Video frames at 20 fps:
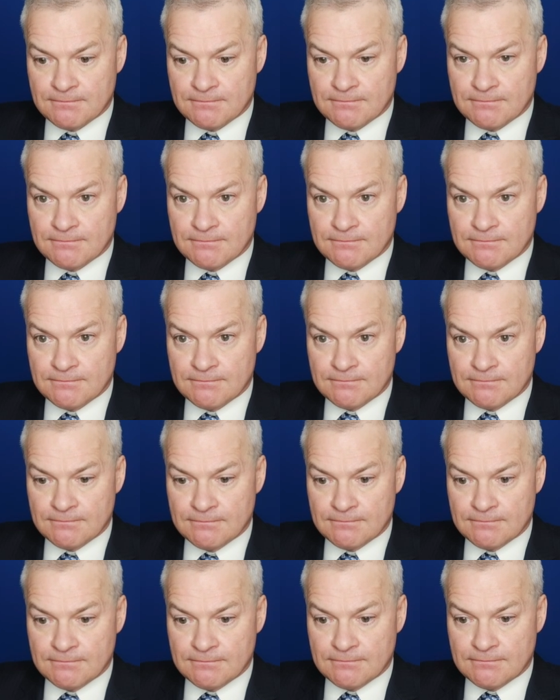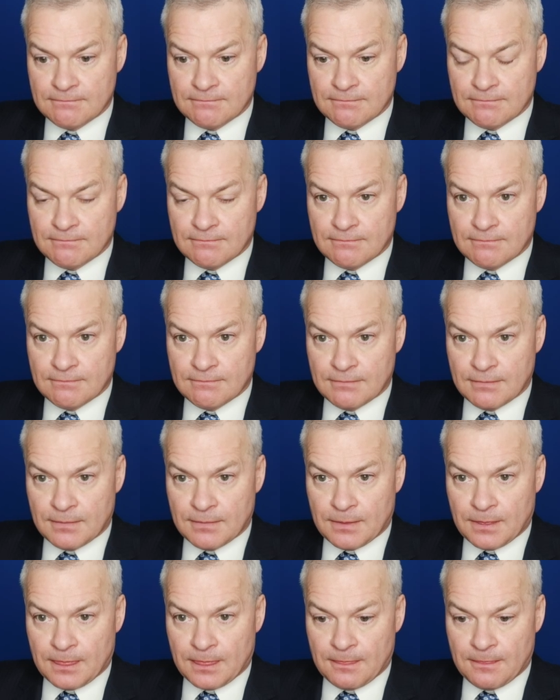
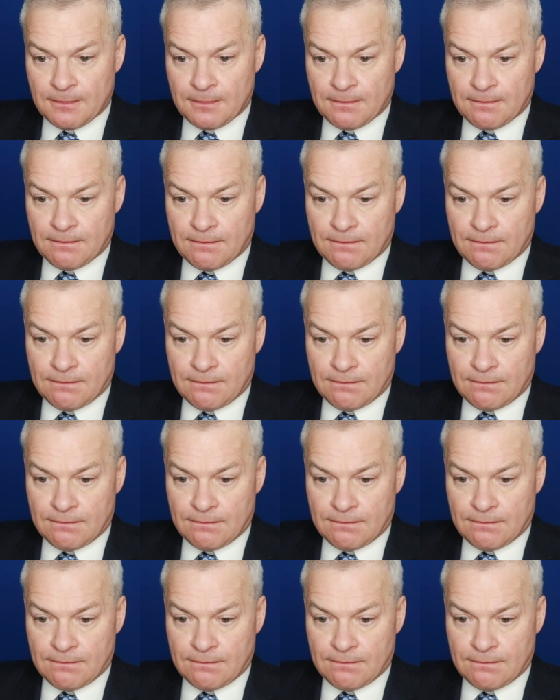Nobody speaks.